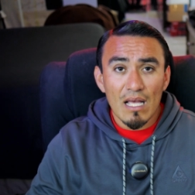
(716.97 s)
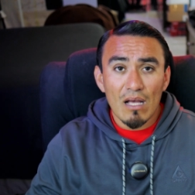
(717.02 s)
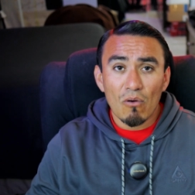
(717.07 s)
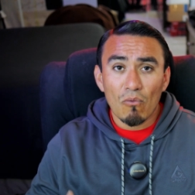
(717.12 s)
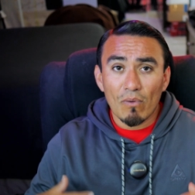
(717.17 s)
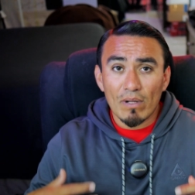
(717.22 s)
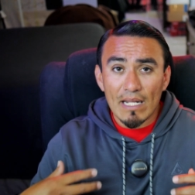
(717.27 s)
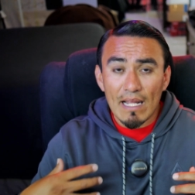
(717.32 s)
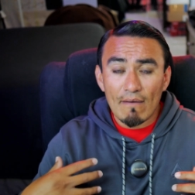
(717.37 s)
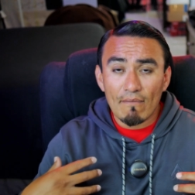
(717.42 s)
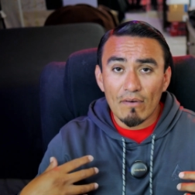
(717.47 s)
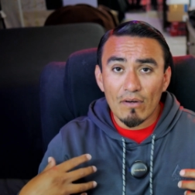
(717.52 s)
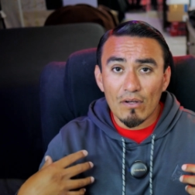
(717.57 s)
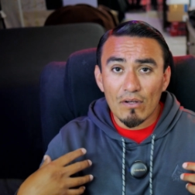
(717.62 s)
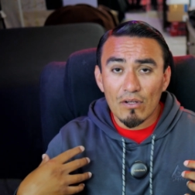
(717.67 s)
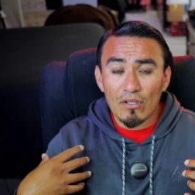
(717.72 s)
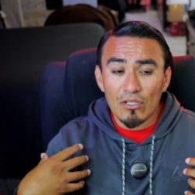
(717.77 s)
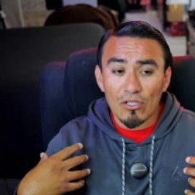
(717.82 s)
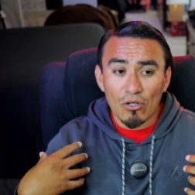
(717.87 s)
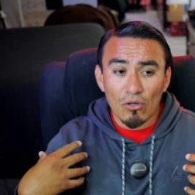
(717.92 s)
whenever
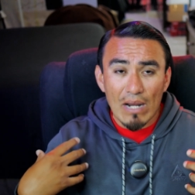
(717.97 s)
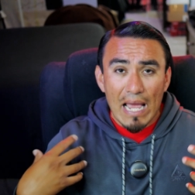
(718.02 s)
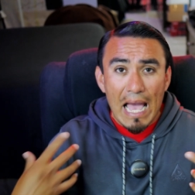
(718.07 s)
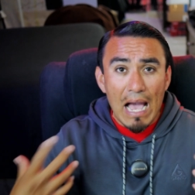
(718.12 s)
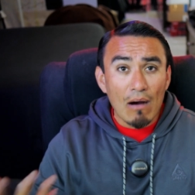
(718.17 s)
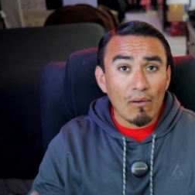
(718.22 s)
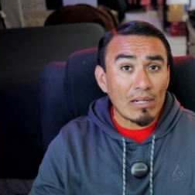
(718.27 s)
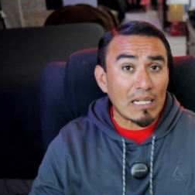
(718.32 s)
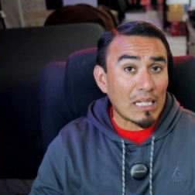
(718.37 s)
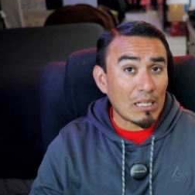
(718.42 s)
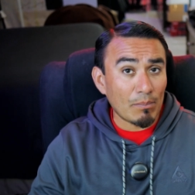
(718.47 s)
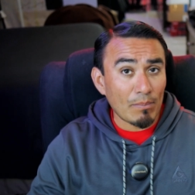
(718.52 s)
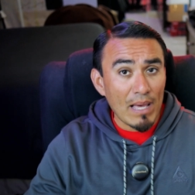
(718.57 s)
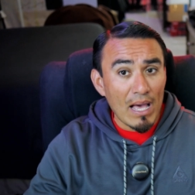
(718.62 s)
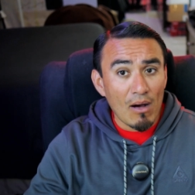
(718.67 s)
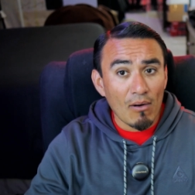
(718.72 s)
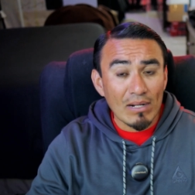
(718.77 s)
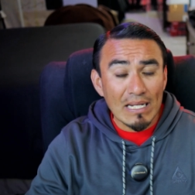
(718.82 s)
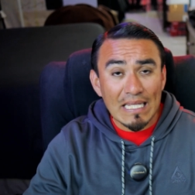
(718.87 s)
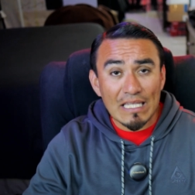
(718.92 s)
you're out and
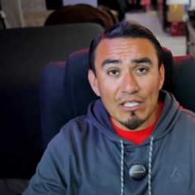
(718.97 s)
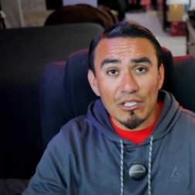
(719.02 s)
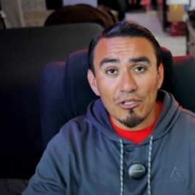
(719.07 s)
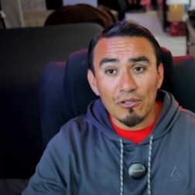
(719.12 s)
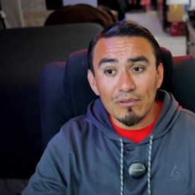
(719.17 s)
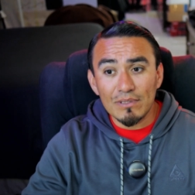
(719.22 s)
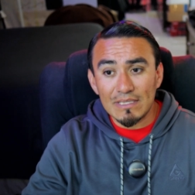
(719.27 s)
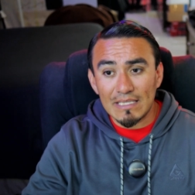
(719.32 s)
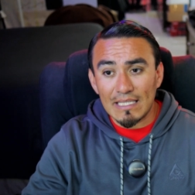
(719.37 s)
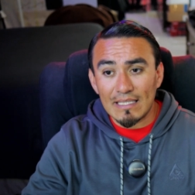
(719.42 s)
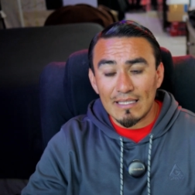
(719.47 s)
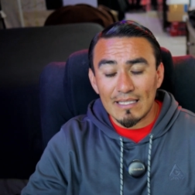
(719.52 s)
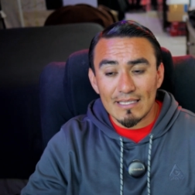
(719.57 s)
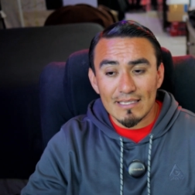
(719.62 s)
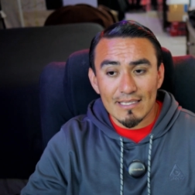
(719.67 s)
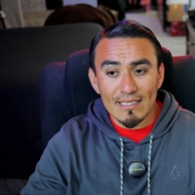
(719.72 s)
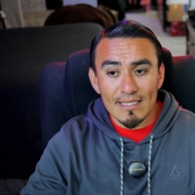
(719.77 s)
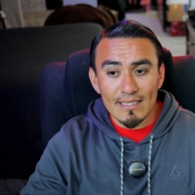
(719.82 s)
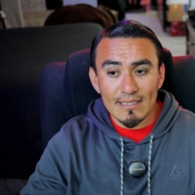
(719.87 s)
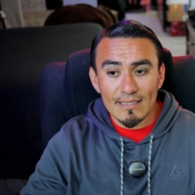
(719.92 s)
about and using this
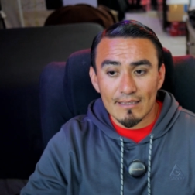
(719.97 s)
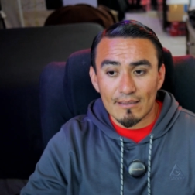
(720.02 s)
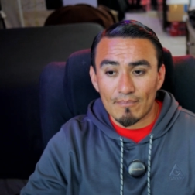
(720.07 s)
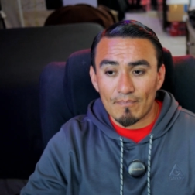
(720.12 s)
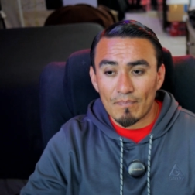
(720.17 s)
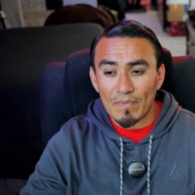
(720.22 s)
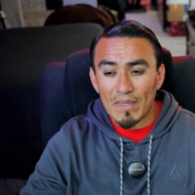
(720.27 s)
system.